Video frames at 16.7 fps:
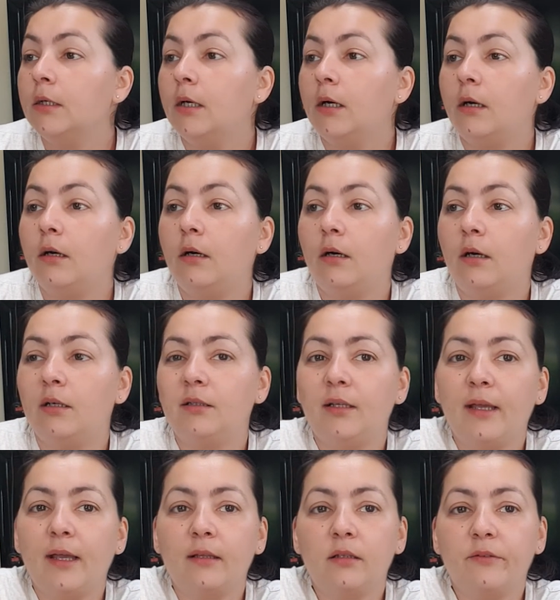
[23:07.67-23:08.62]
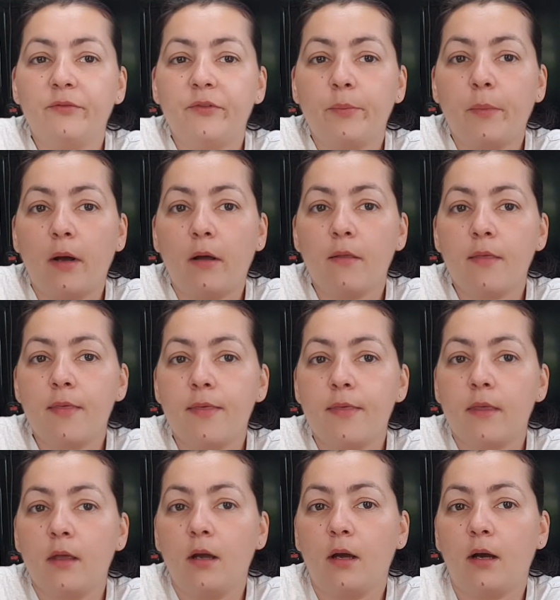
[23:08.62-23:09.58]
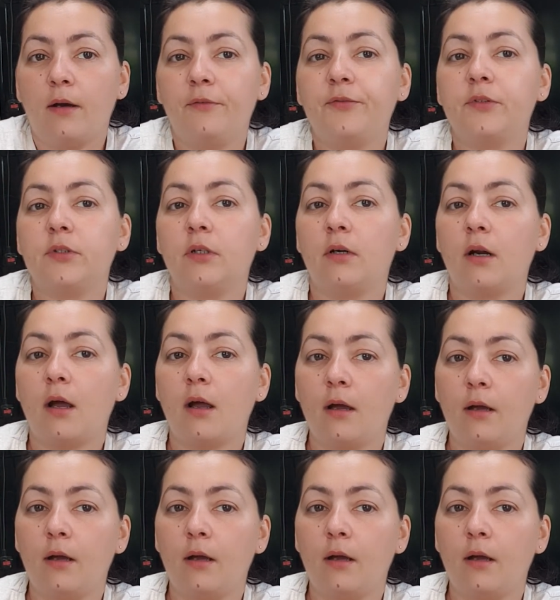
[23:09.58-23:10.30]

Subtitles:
at the end of the month, after